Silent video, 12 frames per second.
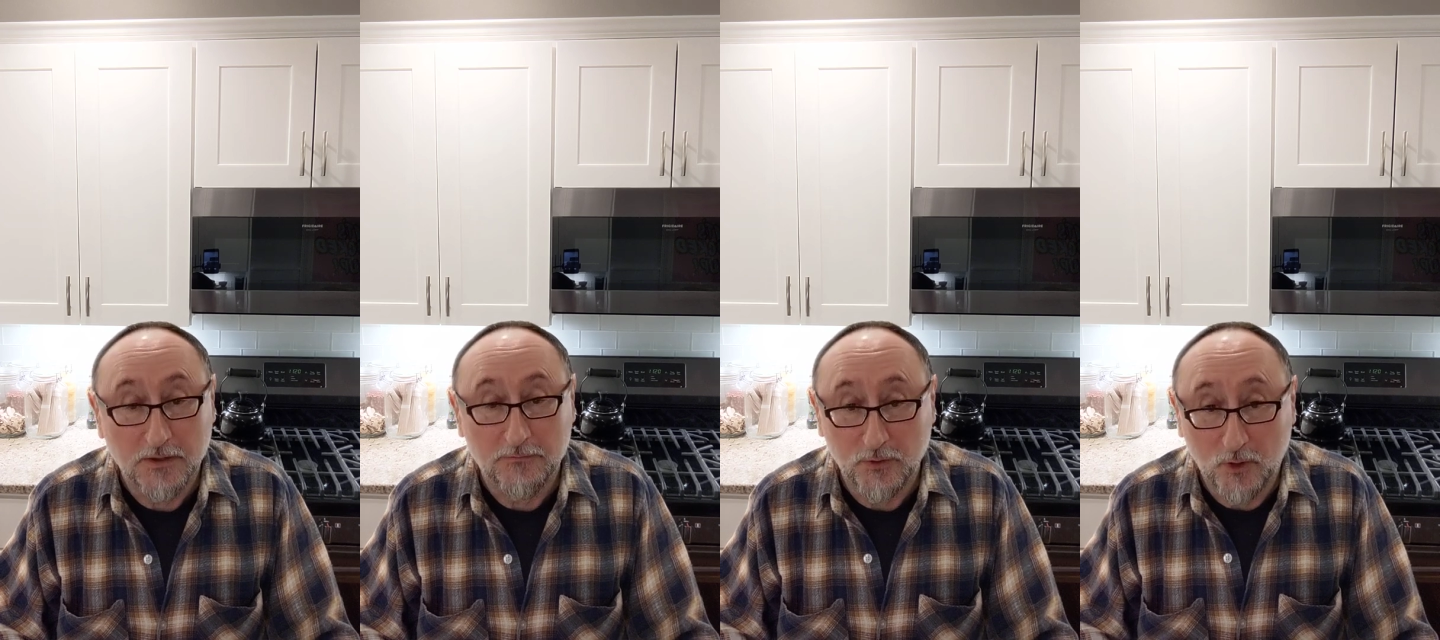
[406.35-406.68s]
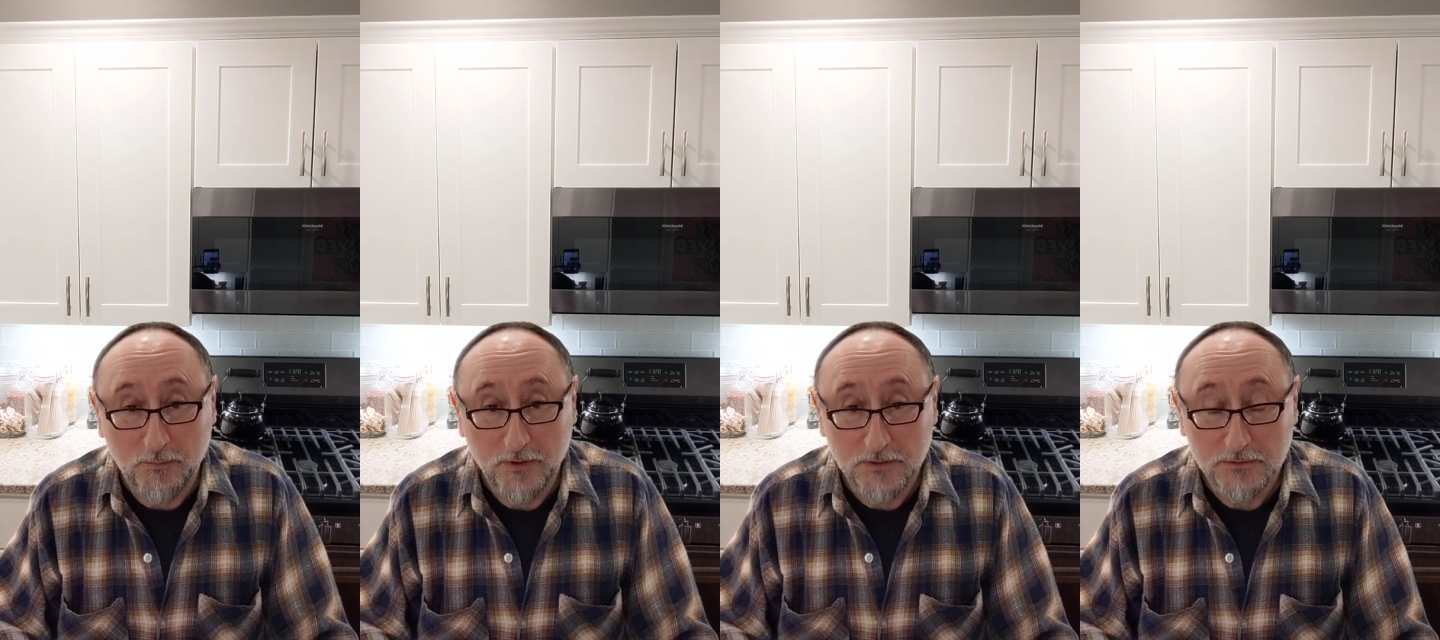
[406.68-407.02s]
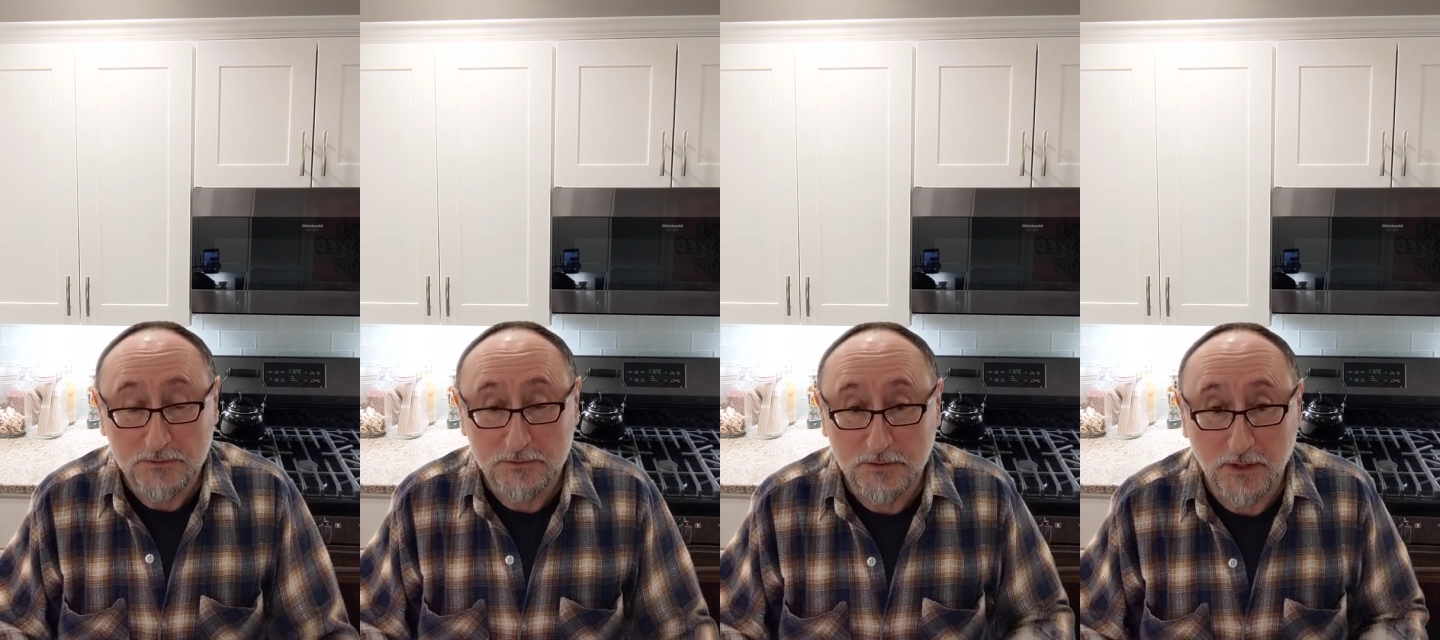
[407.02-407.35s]

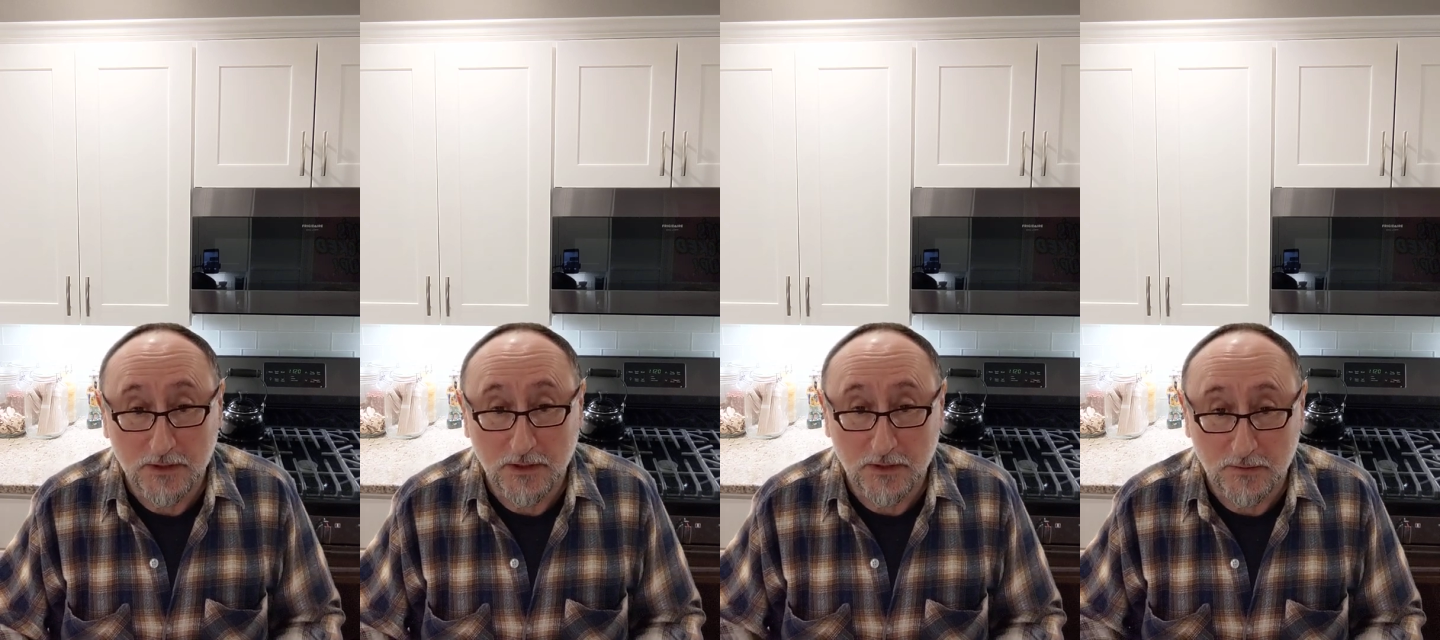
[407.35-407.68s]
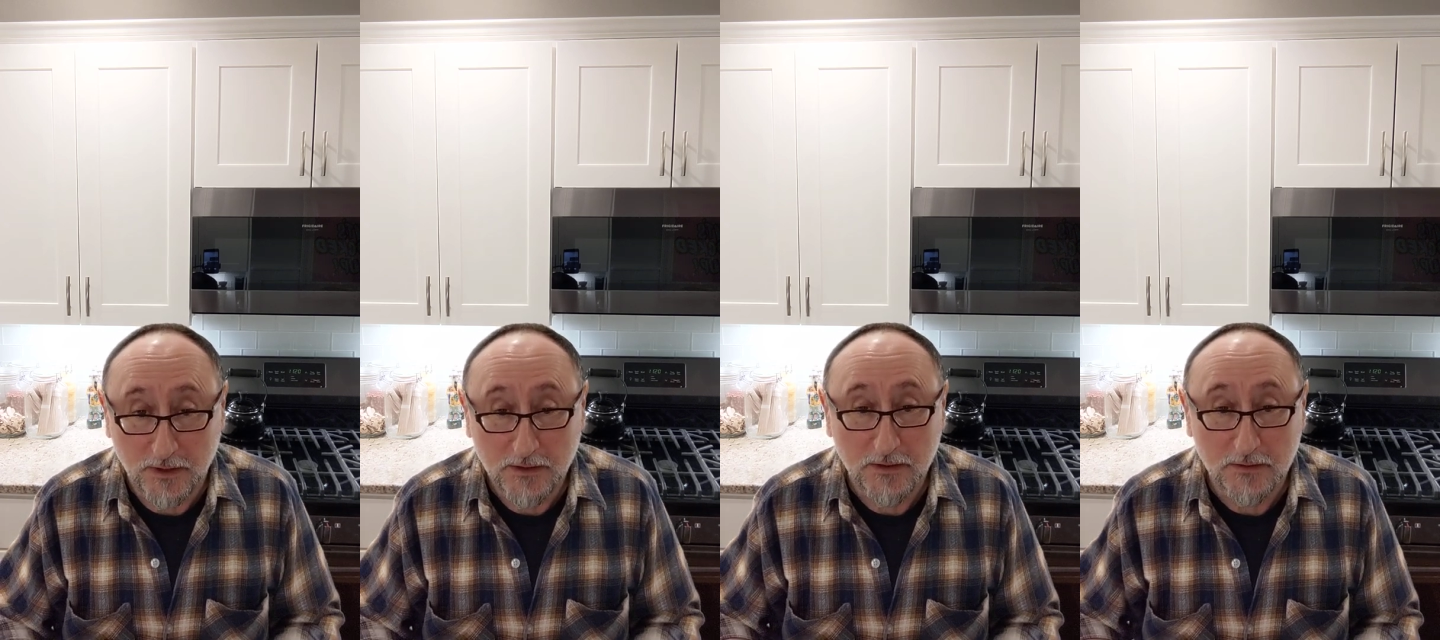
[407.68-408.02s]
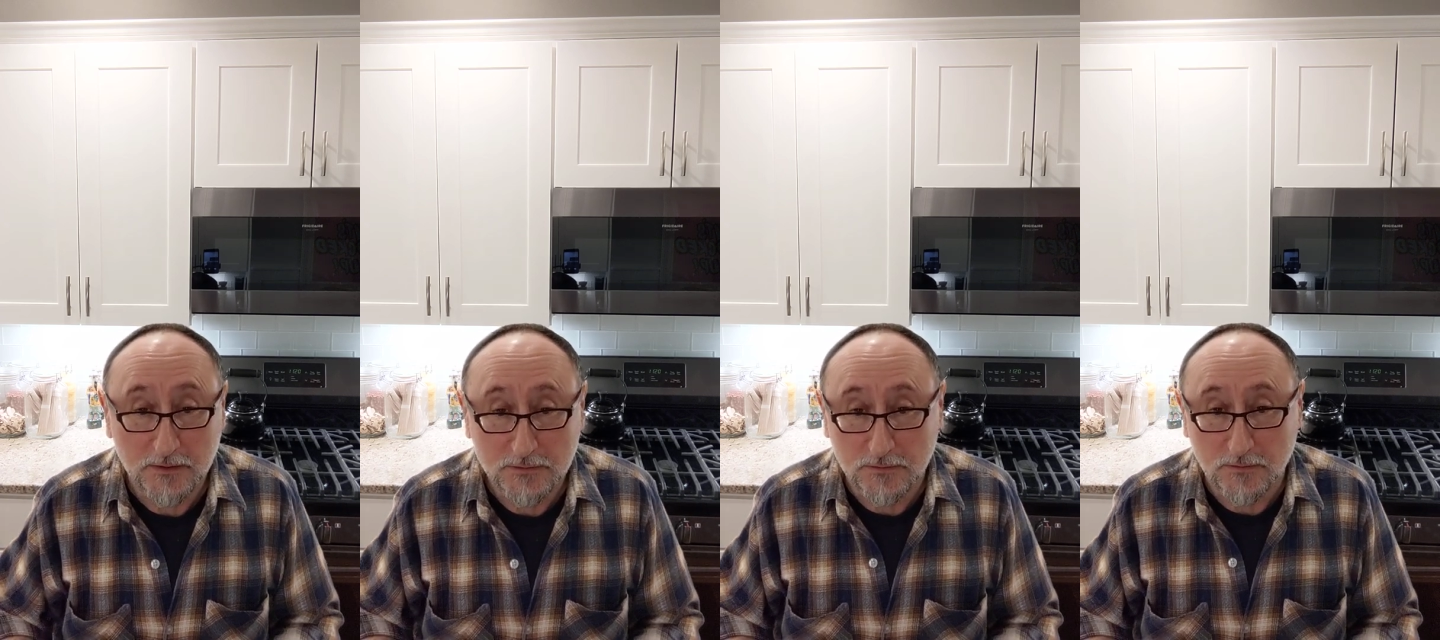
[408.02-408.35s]
Ethiopians that are
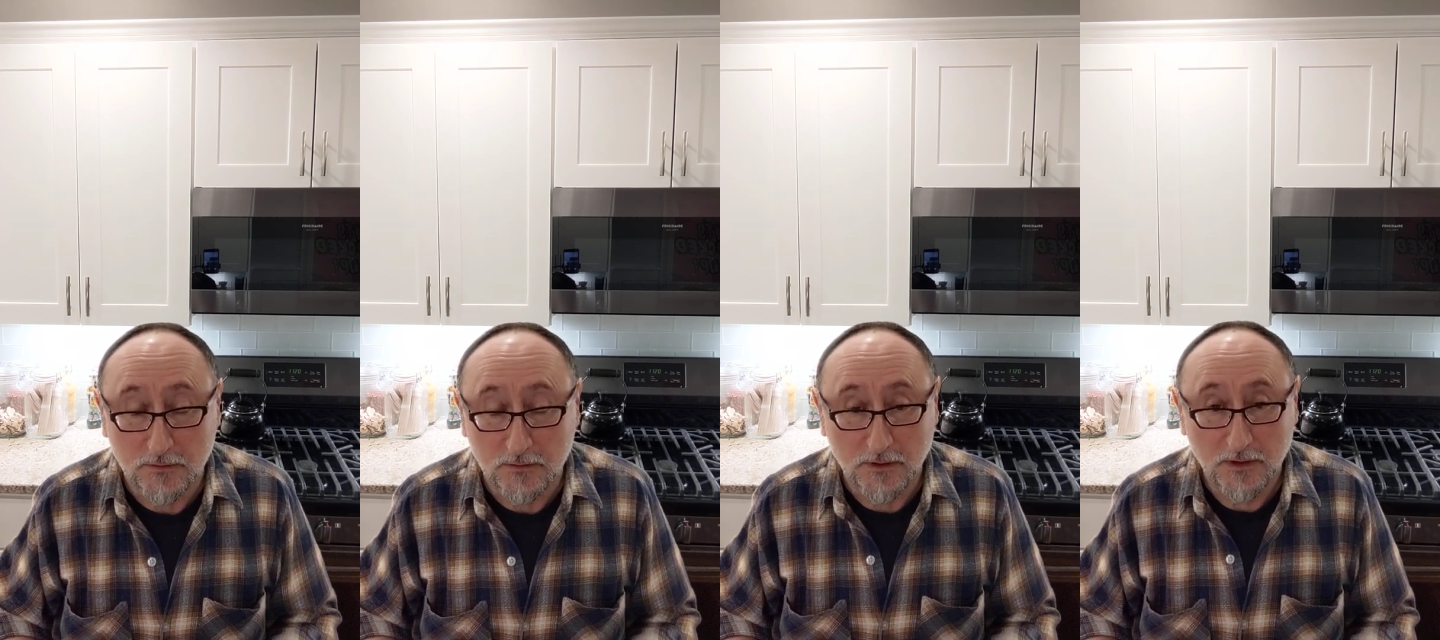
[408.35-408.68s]
running the store,